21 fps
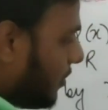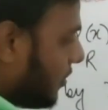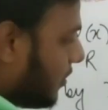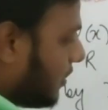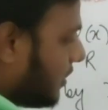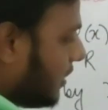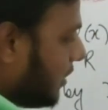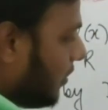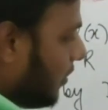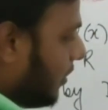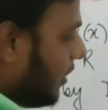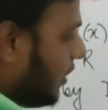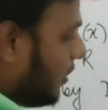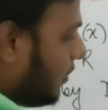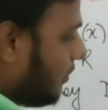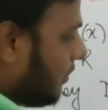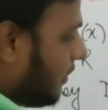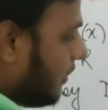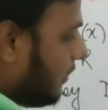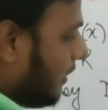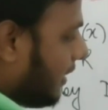So 0
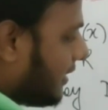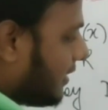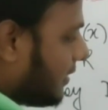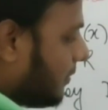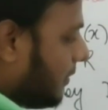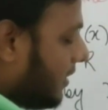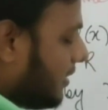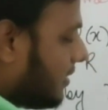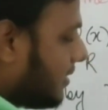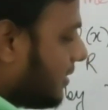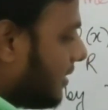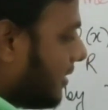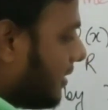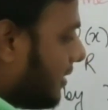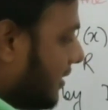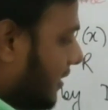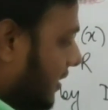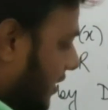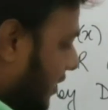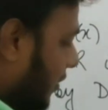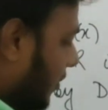into qx means
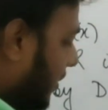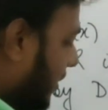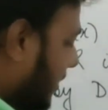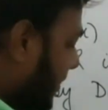0